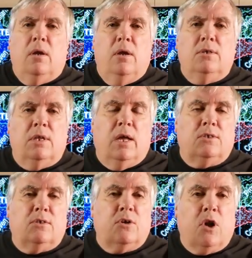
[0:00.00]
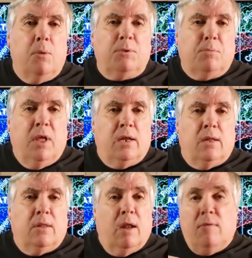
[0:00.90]
Here's a nice little GURPS
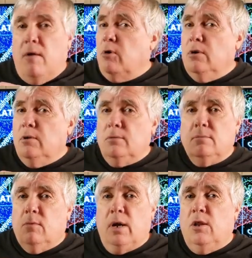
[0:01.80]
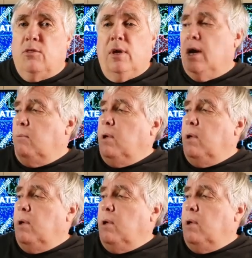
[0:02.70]
planet that I've never run anything on.